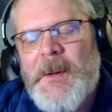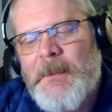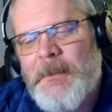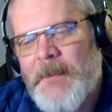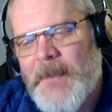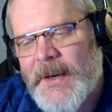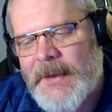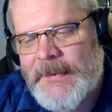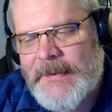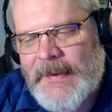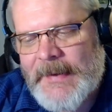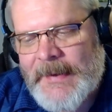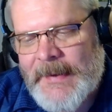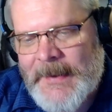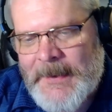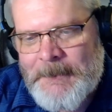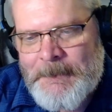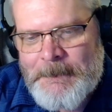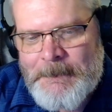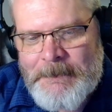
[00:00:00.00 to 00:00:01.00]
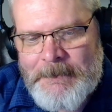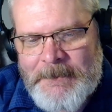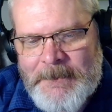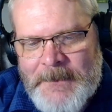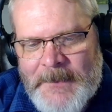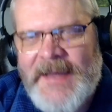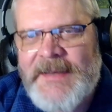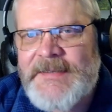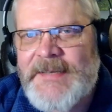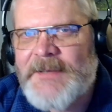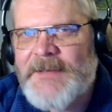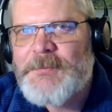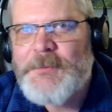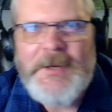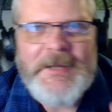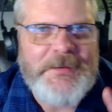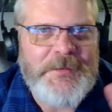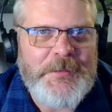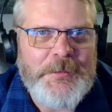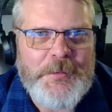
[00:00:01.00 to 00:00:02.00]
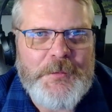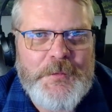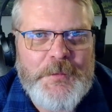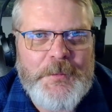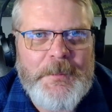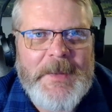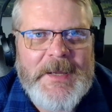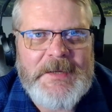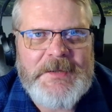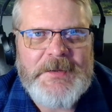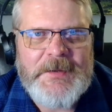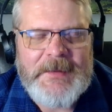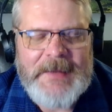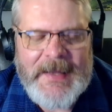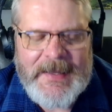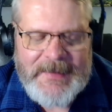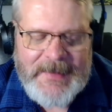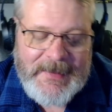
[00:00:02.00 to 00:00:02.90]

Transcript: But just wanted to mention that.